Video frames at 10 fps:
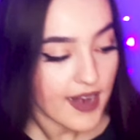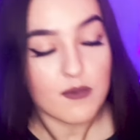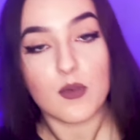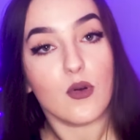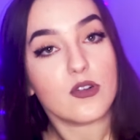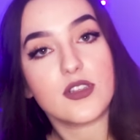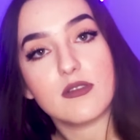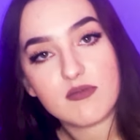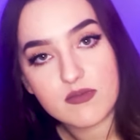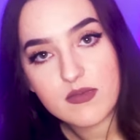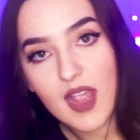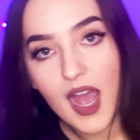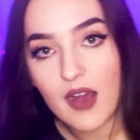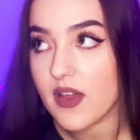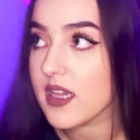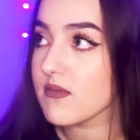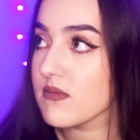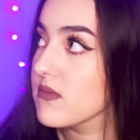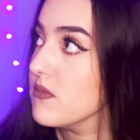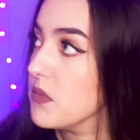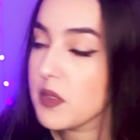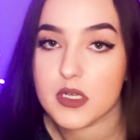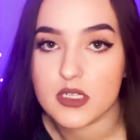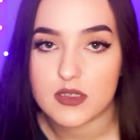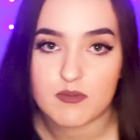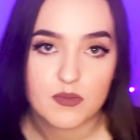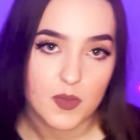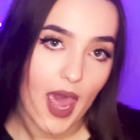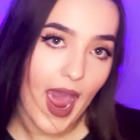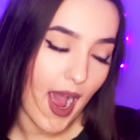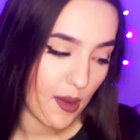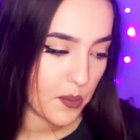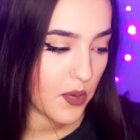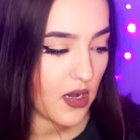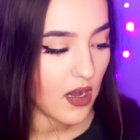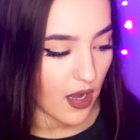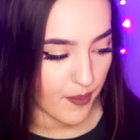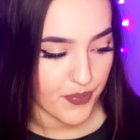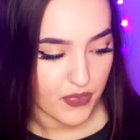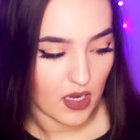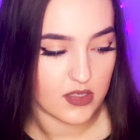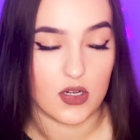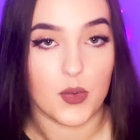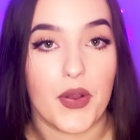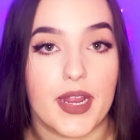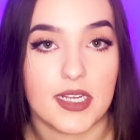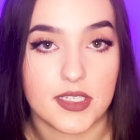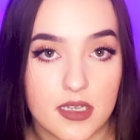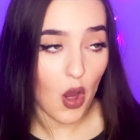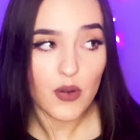and also have a Memeulous hat, but um, I don't know where it is.